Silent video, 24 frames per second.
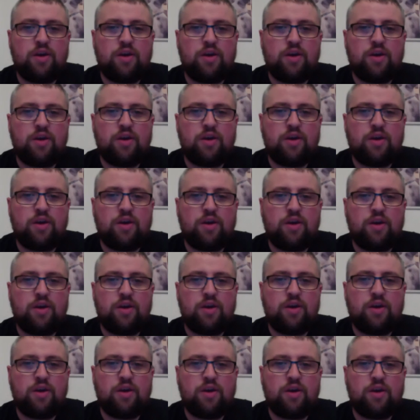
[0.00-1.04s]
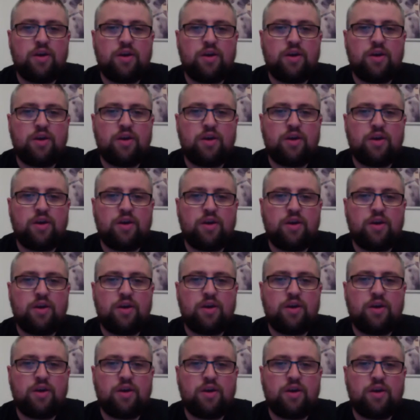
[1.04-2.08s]
Means is going to be the pick there.
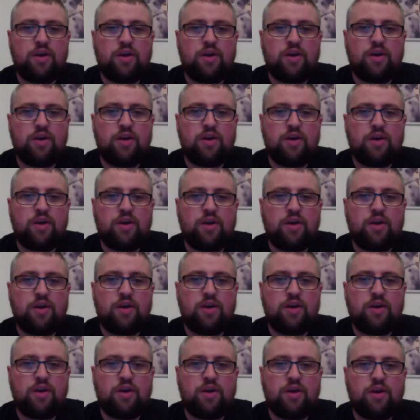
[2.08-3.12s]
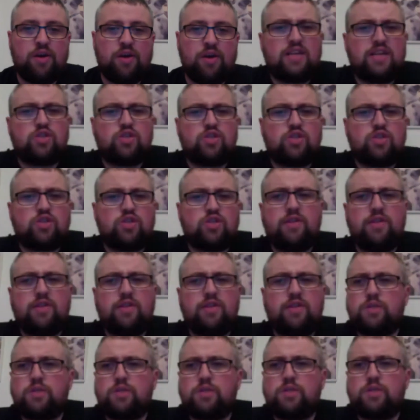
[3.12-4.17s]
Beck Rawlings against Jessy Rose Clark is next
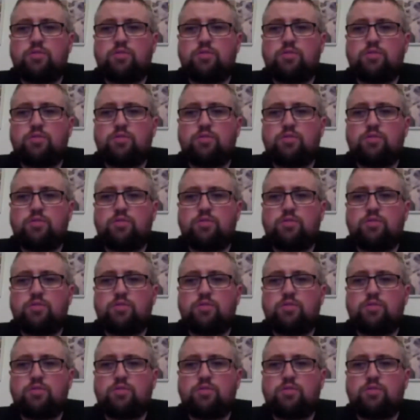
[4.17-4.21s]
up here.